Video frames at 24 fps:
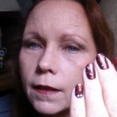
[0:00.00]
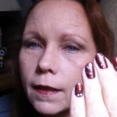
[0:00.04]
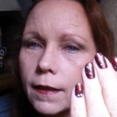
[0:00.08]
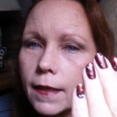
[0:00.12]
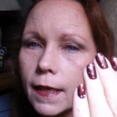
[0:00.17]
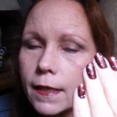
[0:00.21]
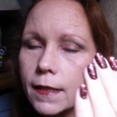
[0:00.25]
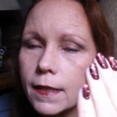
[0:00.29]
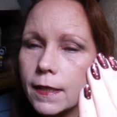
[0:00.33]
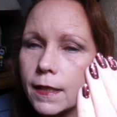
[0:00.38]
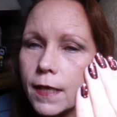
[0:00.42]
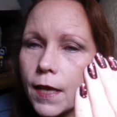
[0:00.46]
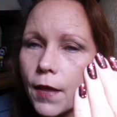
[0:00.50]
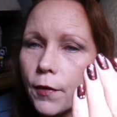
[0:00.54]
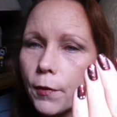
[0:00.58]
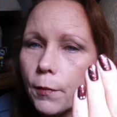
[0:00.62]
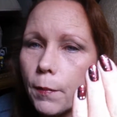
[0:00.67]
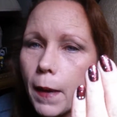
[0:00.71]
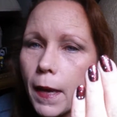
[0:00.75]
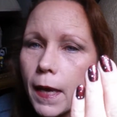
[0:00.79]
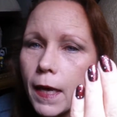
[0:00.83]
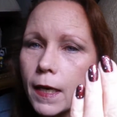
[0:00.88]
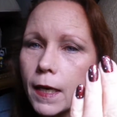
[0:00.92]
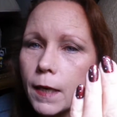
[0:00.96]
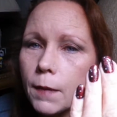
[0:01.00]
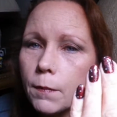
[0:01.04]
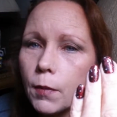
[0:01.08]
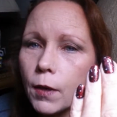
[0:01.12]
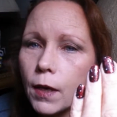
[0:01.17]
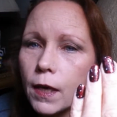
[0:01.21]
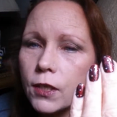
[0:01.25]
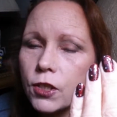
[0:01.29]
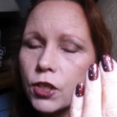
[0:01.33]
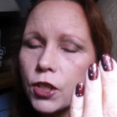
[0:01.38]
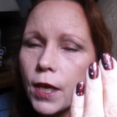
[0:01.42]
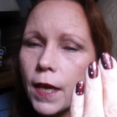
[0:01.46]
That's another panning
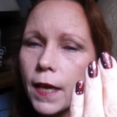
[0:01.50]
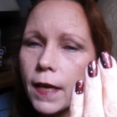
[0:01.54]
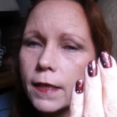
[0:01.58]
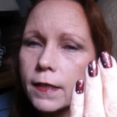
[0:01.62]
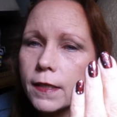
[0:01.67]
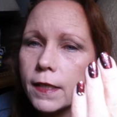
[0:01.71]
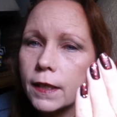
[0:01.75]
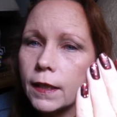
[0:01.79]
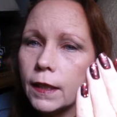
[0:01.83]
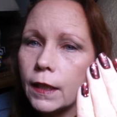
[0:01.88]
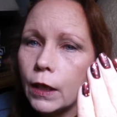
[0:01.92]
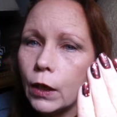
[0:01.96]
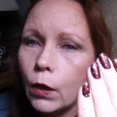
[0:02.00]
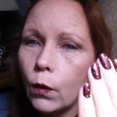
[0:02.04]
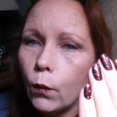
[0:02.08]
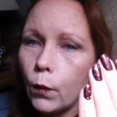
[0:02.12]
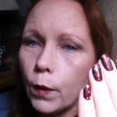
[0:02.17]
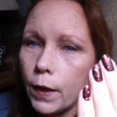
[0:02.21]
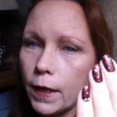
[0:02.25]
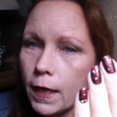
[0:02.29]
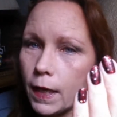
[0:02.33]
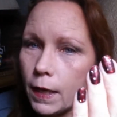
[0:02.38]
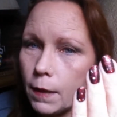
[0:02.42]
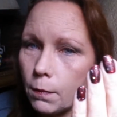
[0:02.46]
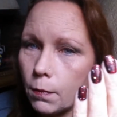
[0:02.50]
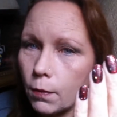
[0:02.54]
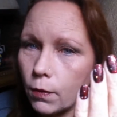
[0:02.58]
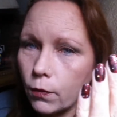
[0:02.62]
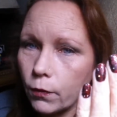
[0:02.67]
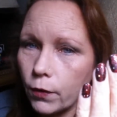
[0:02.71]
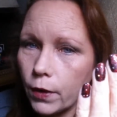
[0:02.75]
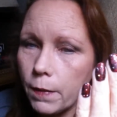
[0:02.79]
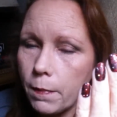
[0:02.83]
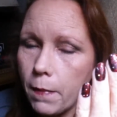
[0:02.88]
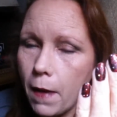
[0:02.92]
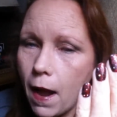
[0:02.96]
project. We keep
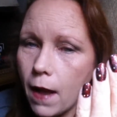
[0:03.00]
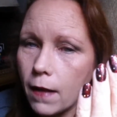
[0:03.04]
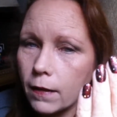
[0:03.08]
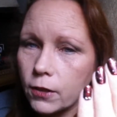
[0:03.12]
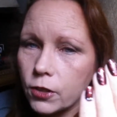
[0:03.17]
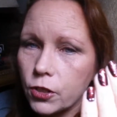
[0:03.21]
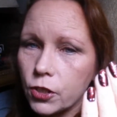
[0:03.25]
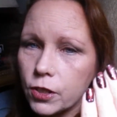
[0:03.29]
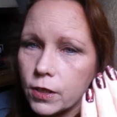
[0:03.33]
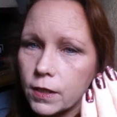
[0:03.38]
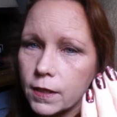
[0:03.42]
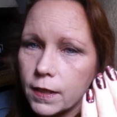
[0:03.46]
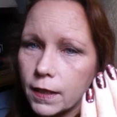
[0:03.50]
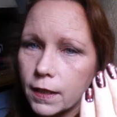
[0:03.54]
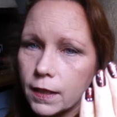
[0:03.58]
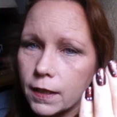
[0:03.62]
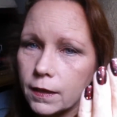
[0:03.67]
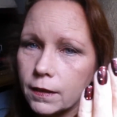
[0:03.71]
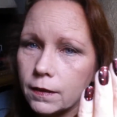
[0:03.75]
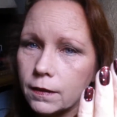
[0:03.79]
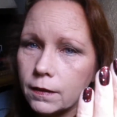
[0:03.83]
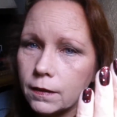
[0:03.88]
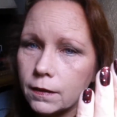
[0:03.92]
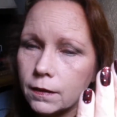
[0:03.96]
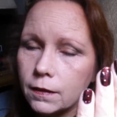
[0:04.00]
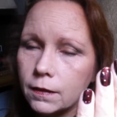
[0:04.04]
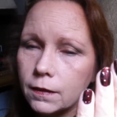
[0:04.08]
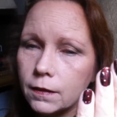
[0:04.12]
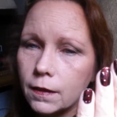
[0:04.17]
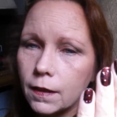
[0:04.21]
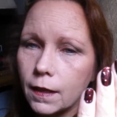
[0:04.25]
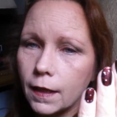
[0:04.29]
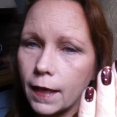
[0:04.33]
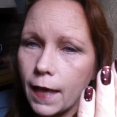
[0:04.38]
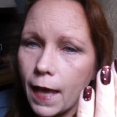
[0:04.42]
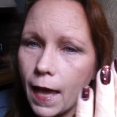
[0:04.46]
3 polishes in
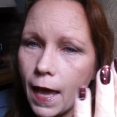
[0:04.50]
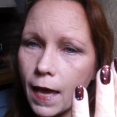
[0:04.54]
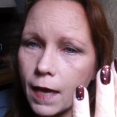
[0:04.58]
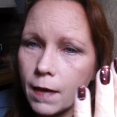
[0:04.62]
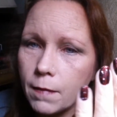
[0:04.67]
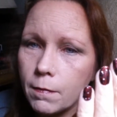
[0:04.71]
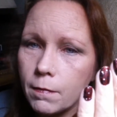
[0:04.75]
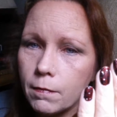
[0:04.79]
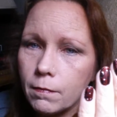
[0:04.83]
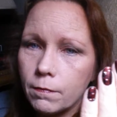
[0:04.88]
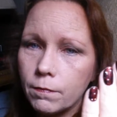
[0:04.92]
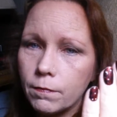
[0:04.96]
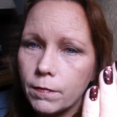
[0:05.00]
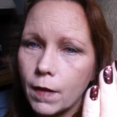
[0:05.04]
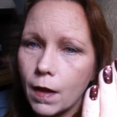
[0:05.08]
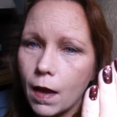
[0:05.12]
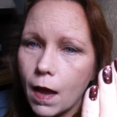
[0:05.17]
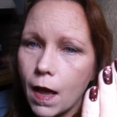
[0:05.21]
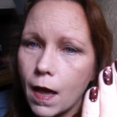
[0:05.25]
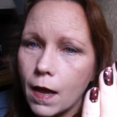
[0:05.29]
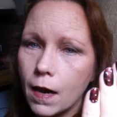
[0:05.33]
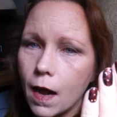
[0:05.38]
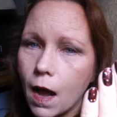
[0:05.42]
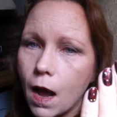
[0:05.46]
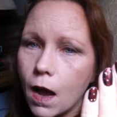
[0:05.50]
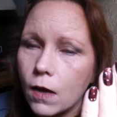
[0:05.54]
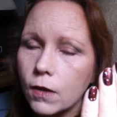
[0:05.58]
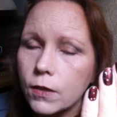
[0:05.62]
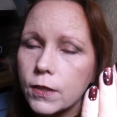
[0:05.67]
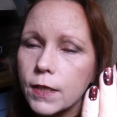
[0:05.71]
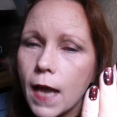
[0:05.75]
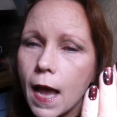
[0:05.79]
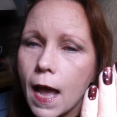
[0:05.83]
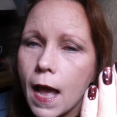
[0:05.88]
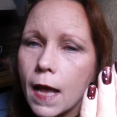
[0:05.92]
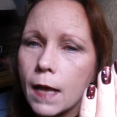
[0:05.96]
the game at all
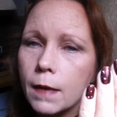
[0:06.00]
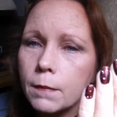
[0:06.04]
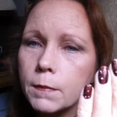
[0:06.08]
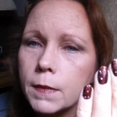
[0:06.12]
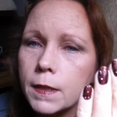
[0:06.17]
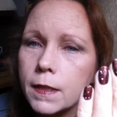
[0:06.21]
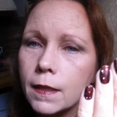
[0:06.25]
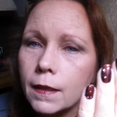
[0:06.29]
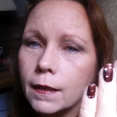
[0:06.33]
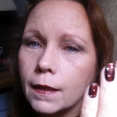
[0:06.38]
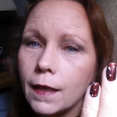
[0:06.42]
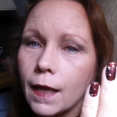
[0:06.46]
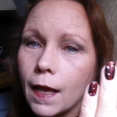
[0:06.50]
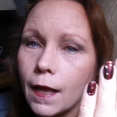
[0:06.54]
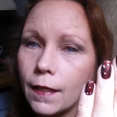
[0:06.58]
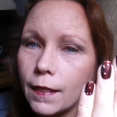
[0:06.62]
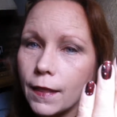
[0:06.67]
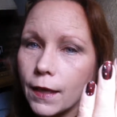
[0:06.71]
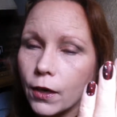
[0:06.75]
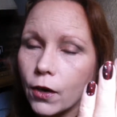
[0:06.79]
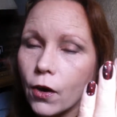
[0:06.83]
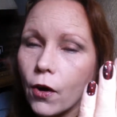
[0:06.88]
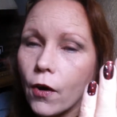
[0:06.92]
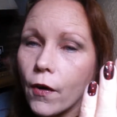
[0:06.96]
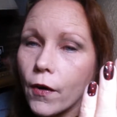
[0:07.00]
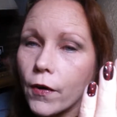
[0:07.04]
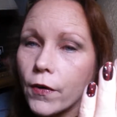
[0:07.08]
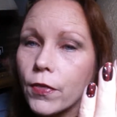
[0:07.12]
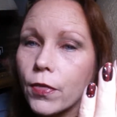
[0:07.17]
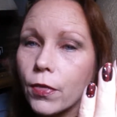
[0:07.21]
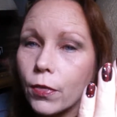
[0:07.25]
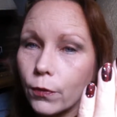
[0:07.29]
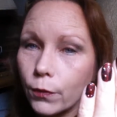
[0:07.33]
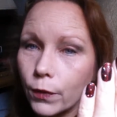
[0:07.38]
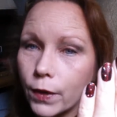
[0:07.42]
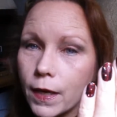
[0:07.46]
times. There are
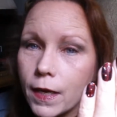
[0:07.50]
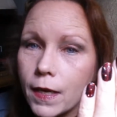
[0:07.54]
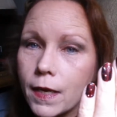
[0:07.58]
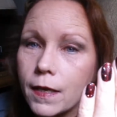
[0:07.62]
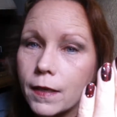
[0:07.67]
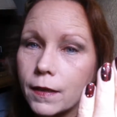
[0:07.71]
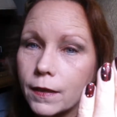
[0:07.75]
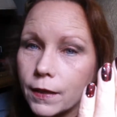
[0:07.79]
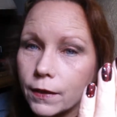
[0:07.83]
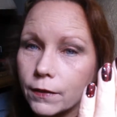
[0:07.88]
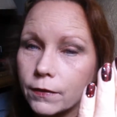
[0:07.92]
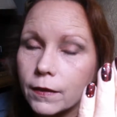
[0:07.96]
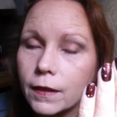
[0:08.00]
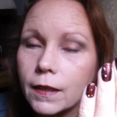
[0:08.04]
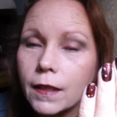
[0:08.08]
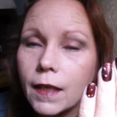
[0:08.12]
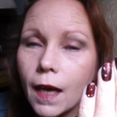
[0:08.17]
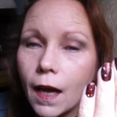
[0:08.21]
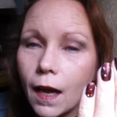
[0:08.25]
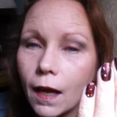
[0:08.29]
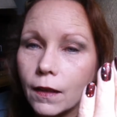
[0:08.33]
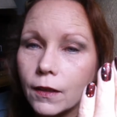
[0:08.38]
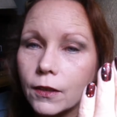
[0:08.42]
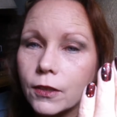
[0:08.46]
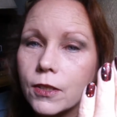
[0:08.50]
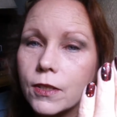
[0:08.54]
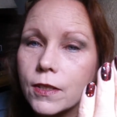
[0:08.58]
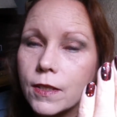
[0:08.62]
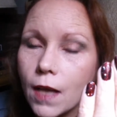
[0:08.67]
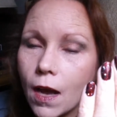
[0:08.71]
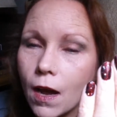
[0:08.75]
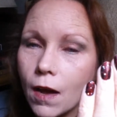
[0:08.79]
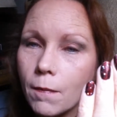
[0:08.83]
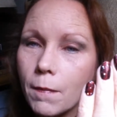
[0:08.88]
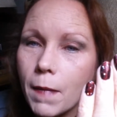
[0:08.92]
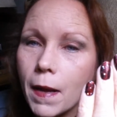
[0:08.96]
3 different colors
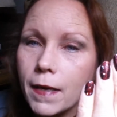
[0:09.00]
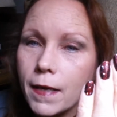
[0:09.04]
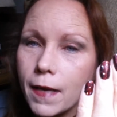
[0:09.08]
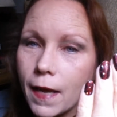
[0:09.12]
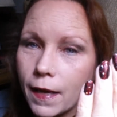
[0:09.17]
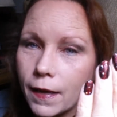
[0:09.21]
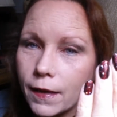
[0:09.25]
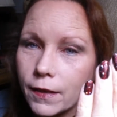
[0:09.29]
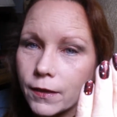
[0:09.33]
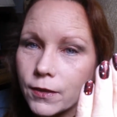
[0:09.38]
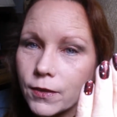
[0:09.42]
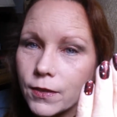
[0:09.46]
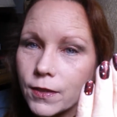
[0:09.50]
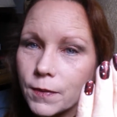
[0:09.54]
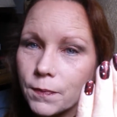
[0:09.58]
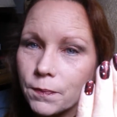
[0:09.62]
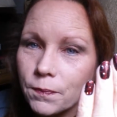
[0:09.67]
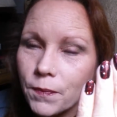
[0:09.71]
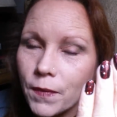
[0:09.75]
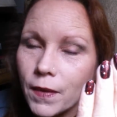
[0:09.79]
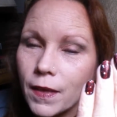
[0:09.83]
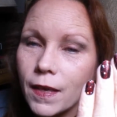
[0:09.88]
on my nails.